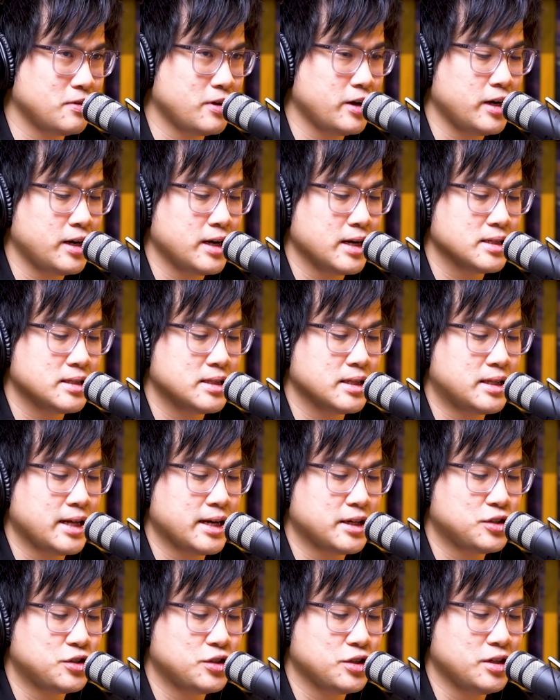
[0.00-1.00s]
very nice. The
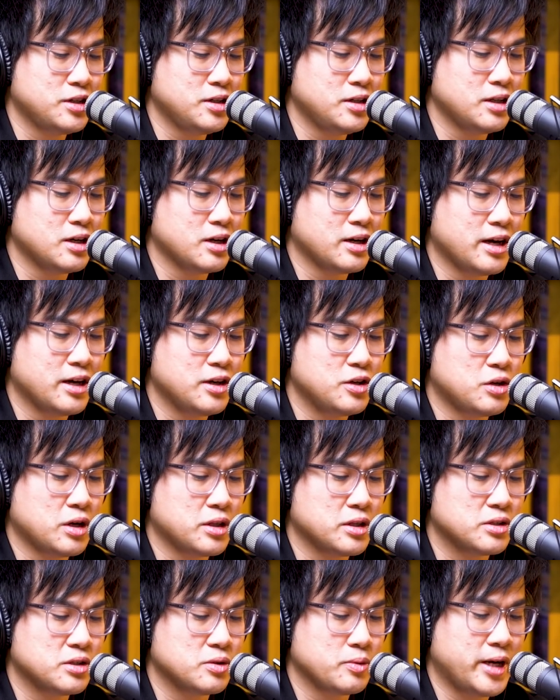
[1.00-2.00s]
texture, okay. You got
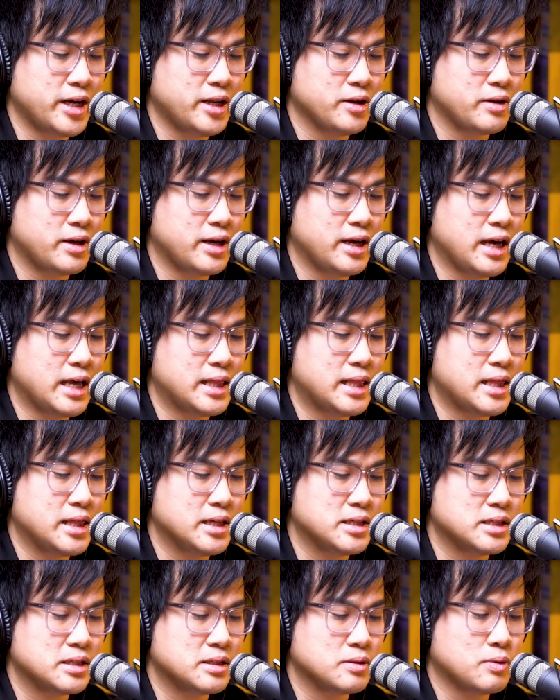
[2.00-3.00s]
the suede, okay, and then
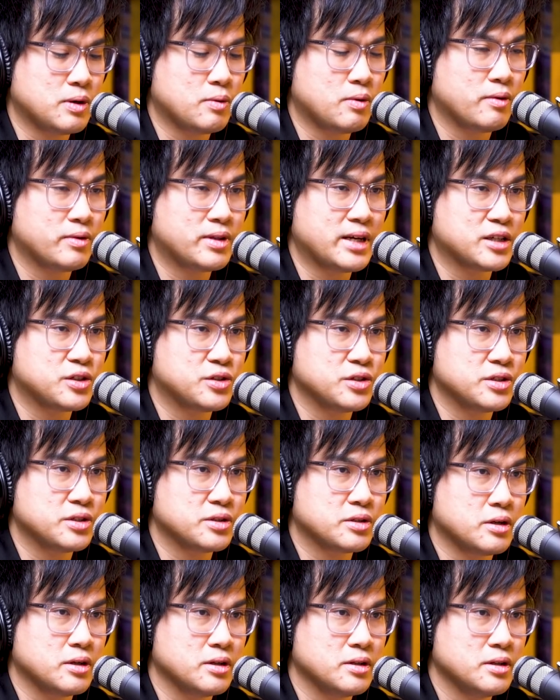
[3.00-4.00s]
this is what texture is
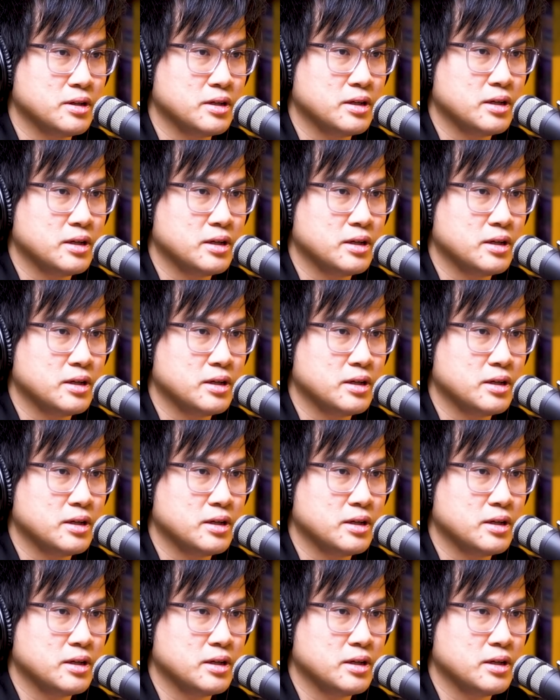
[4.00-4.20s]
this called?